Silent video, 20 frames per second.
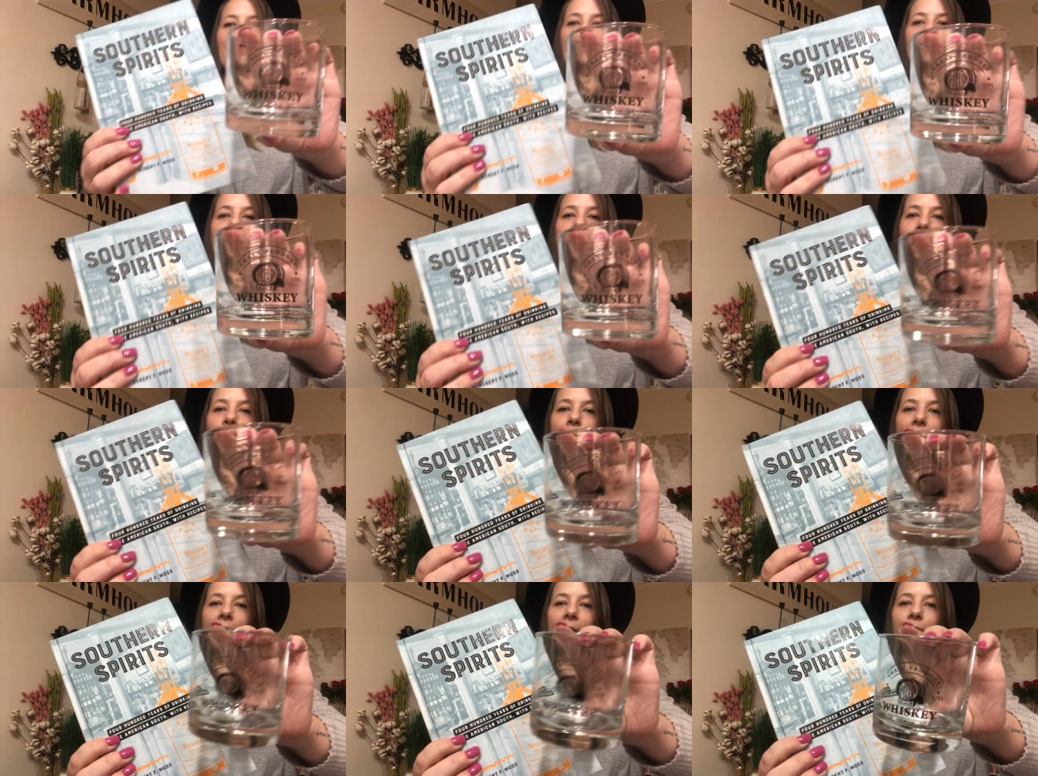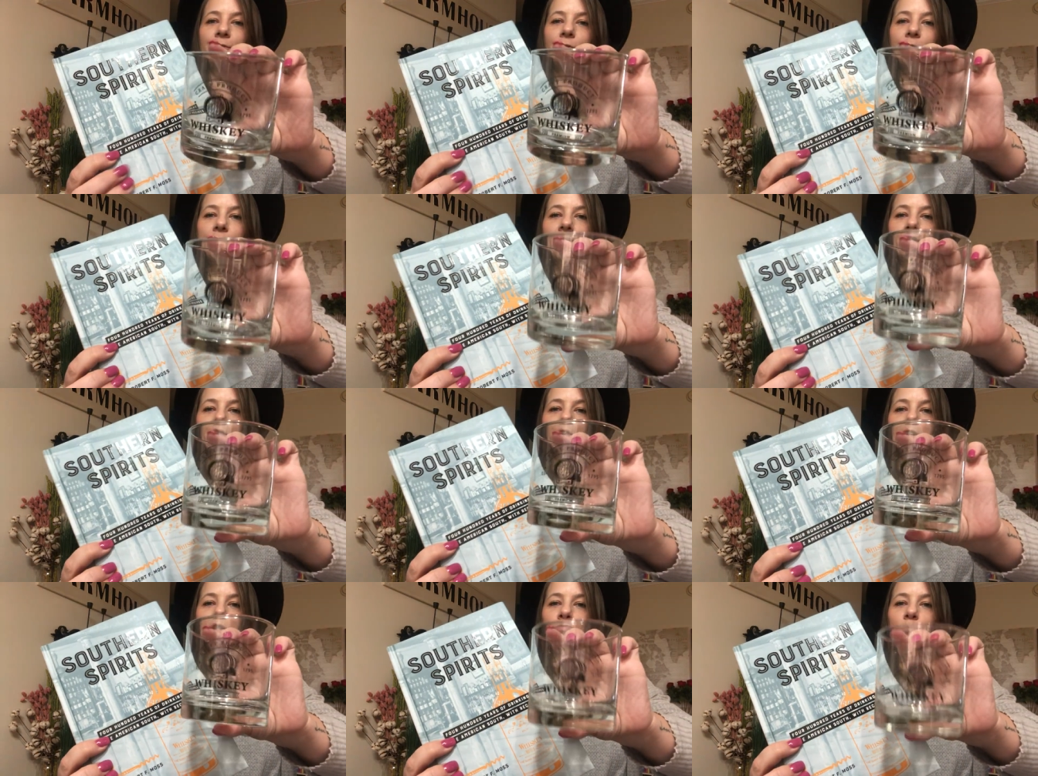Think about if you
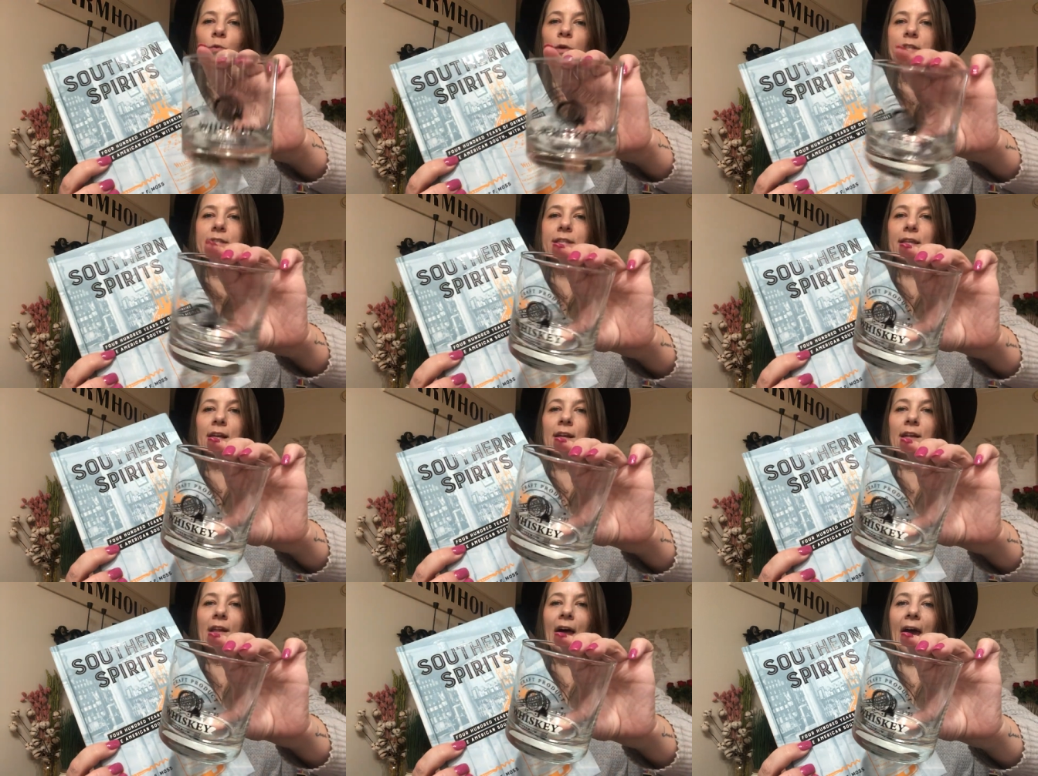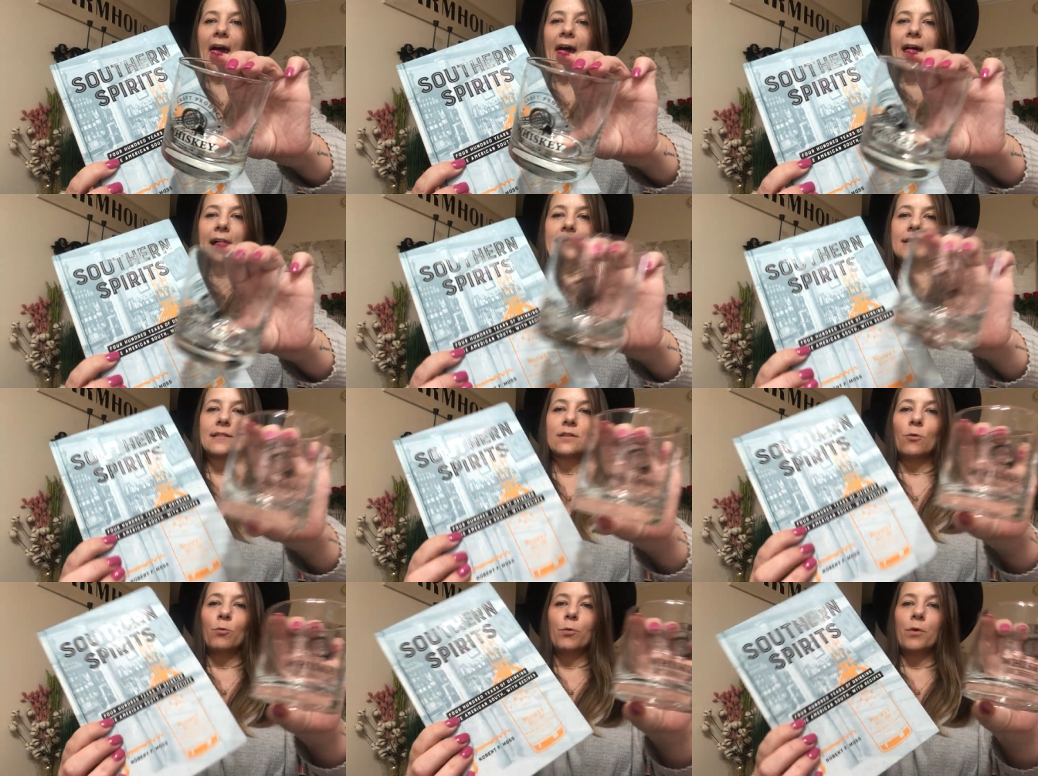give this whiskey
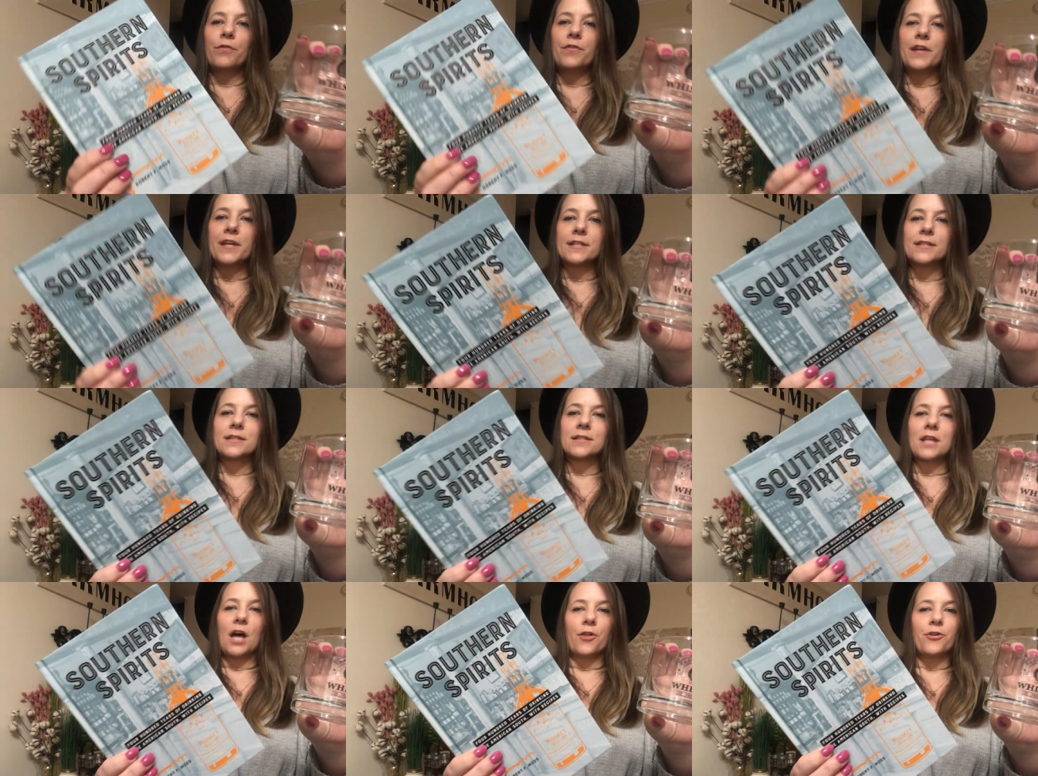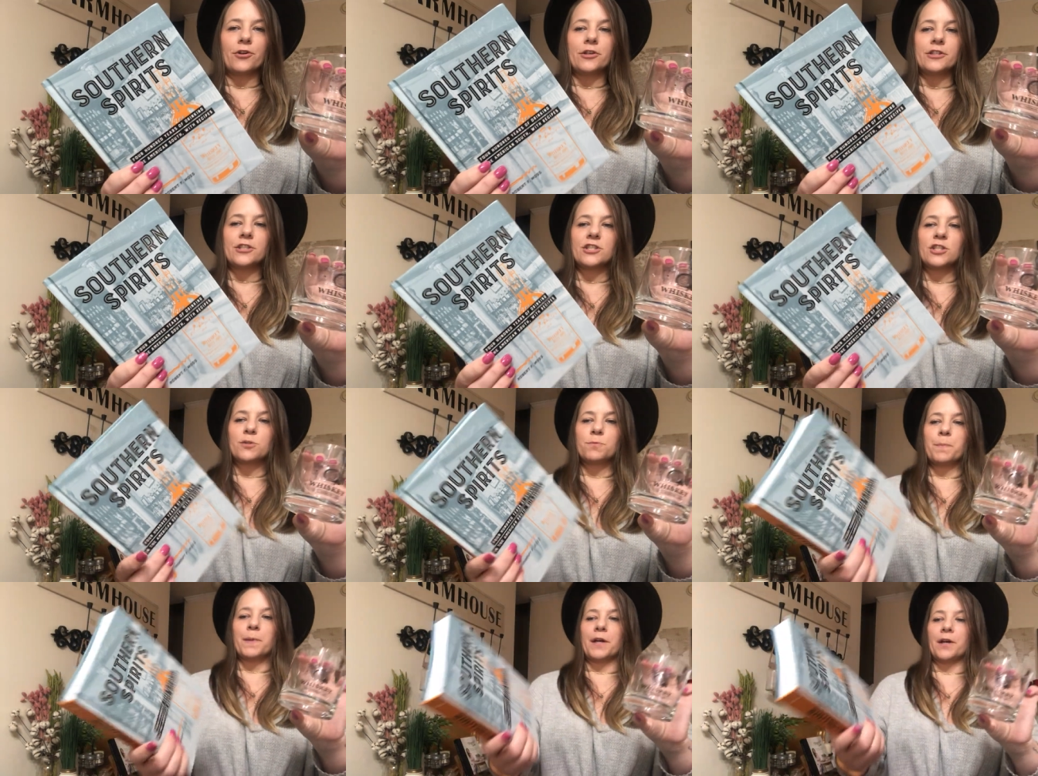glass with this Southern
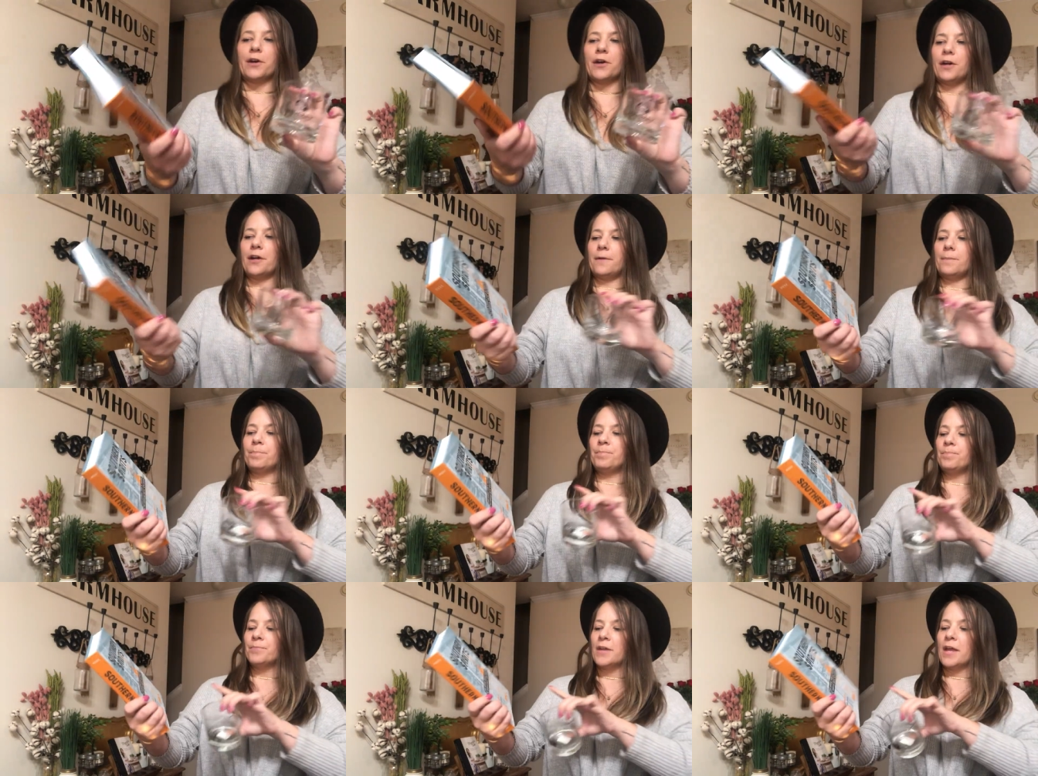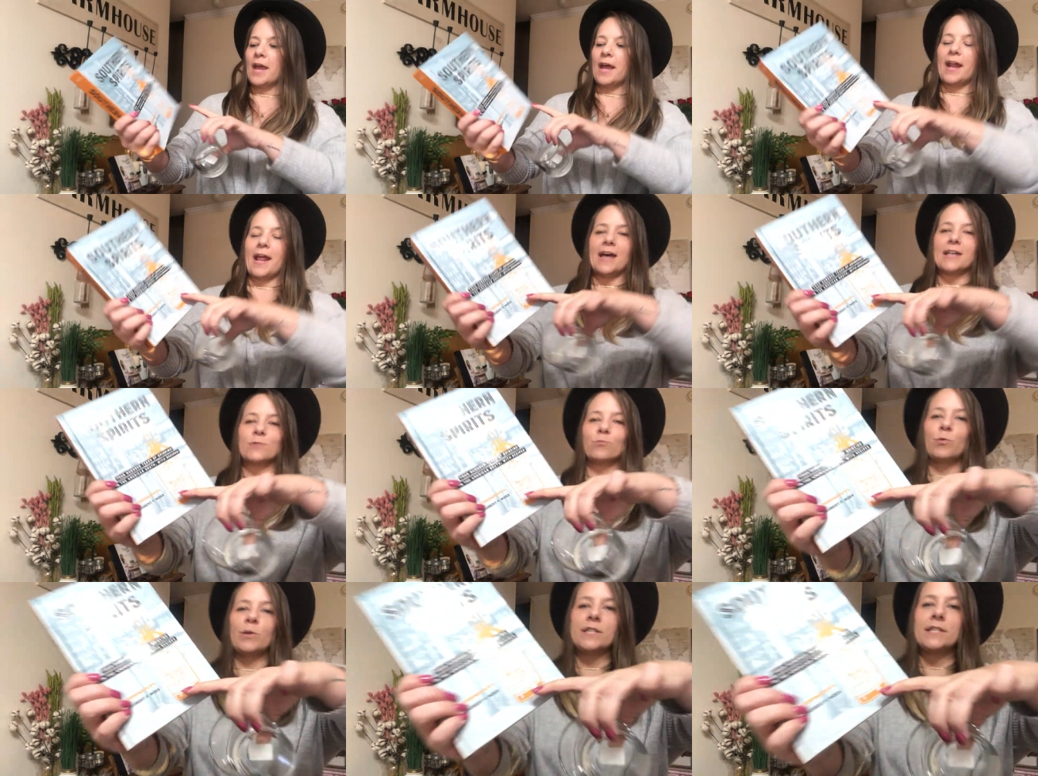Spirit, it
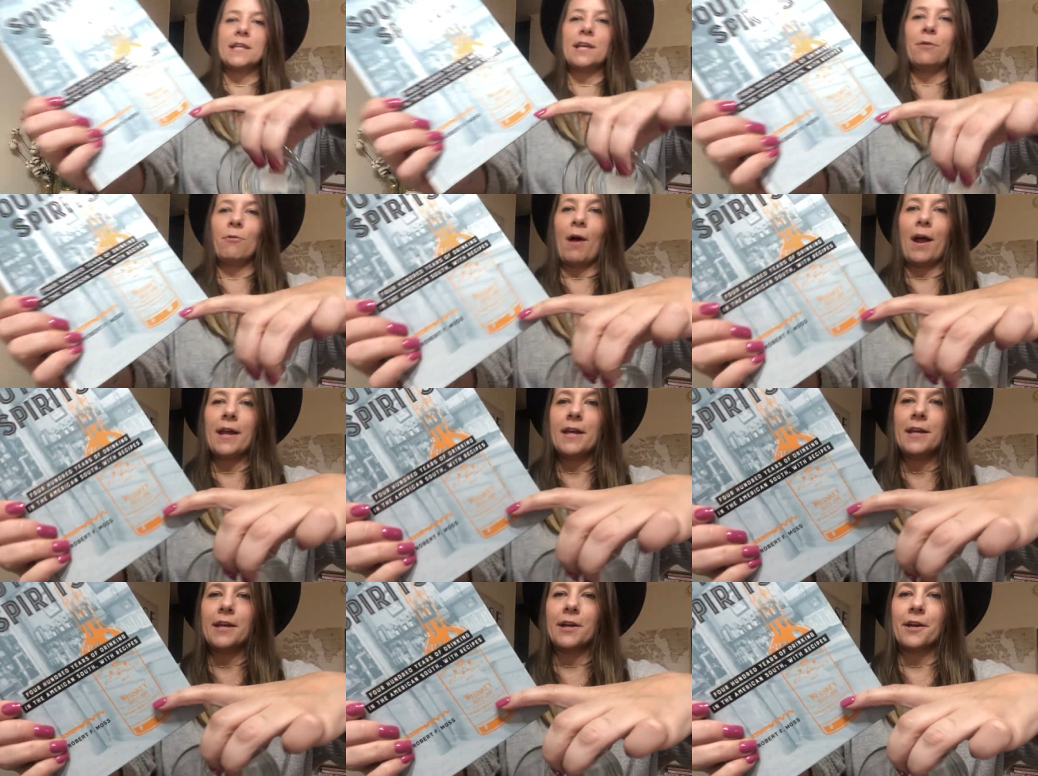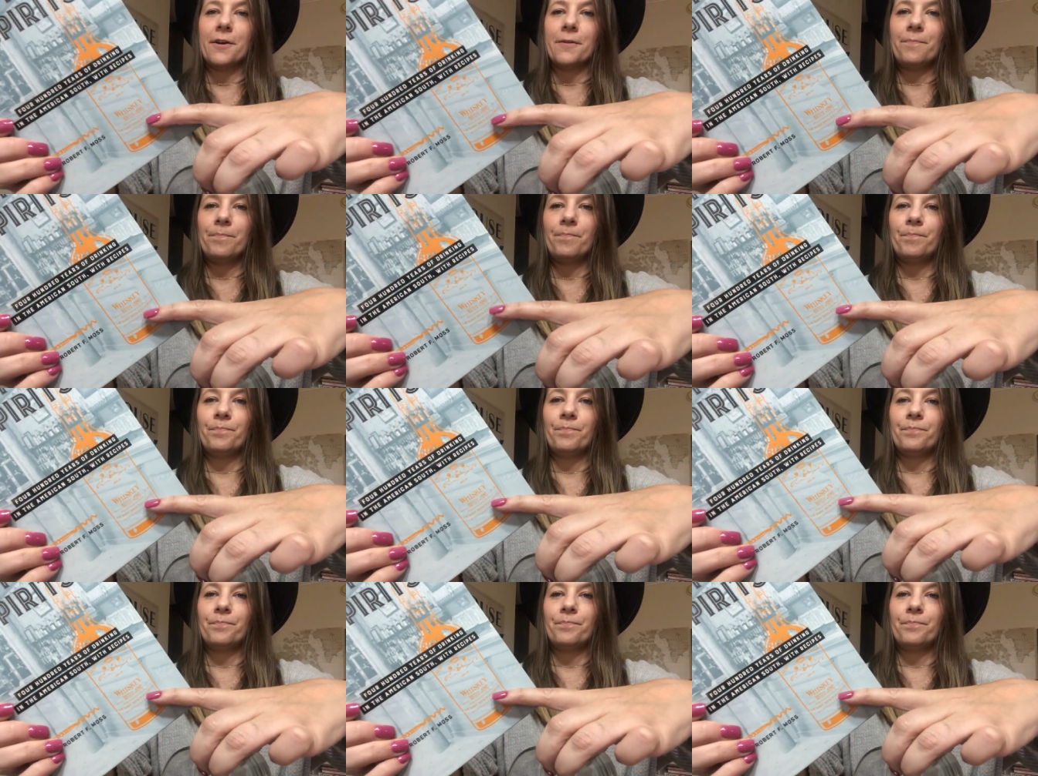has whiskey right here,